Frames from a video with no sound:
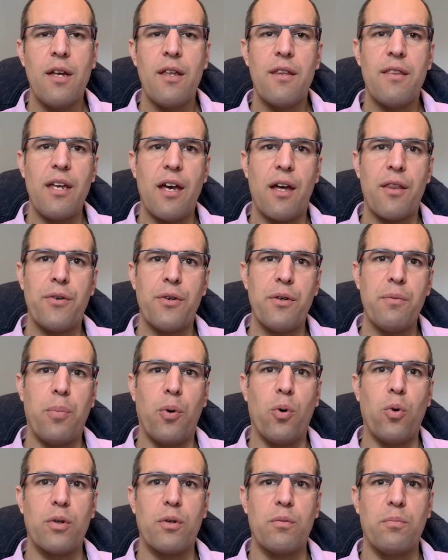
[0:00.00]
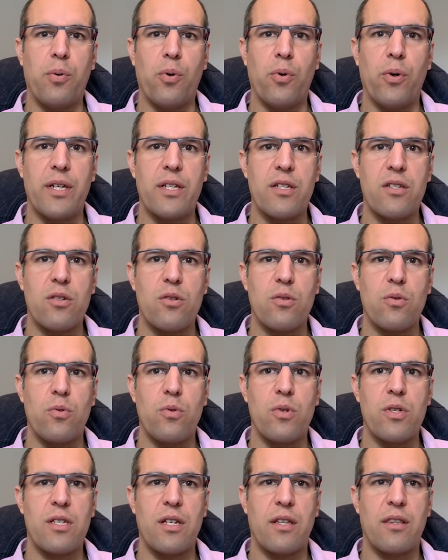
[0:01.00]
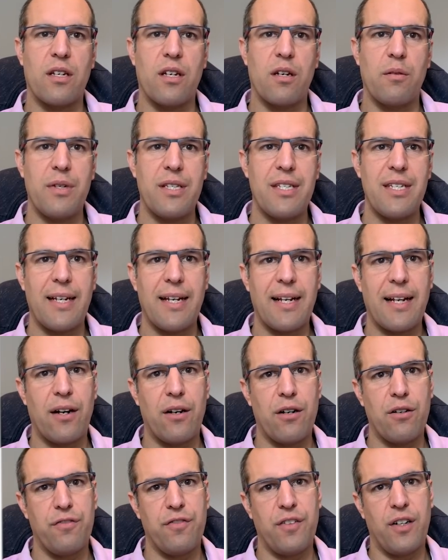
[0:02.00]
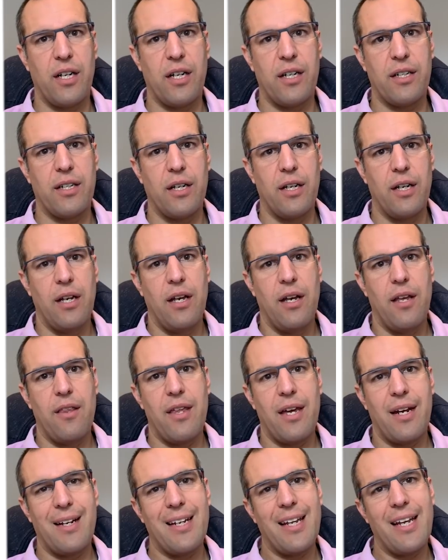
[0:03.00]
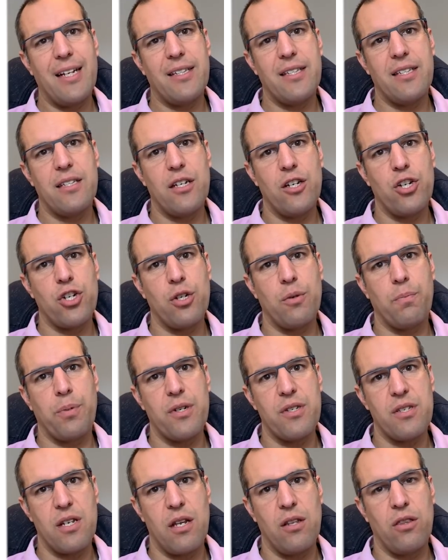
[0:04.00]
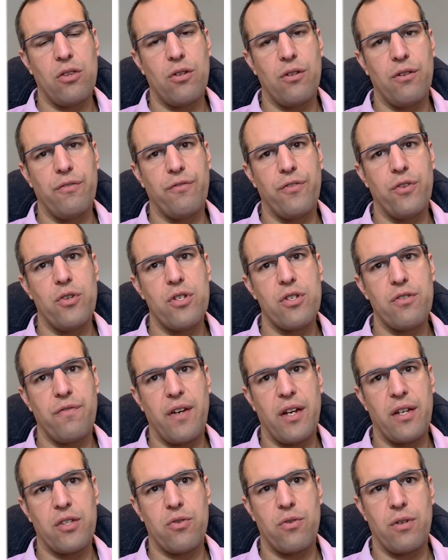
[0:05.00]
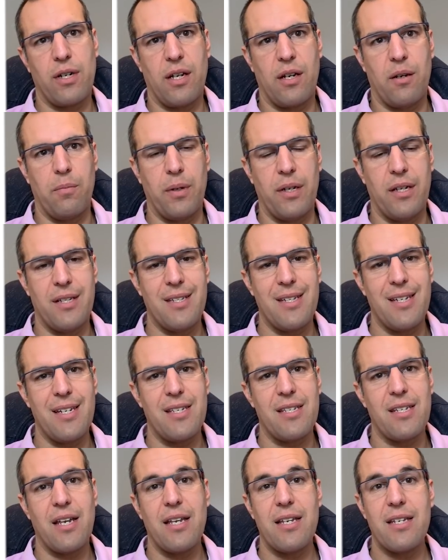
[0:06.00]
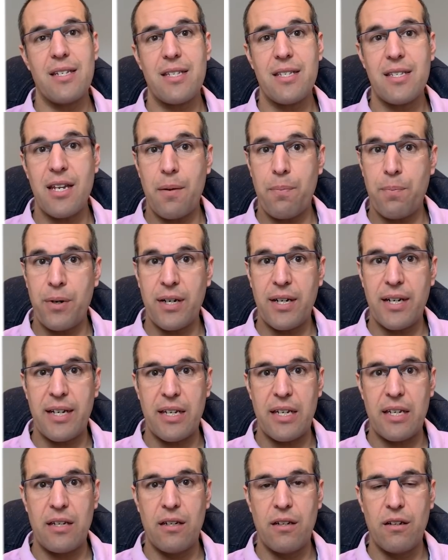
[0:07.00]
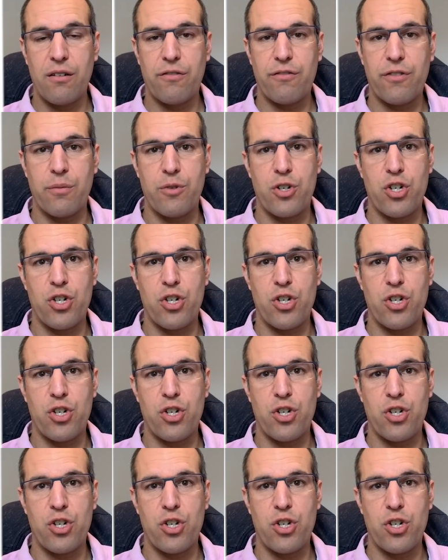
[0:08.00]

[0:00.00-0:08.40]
The other important point was that the committee clarified that an entity should present the reverse factoring liabilities separately from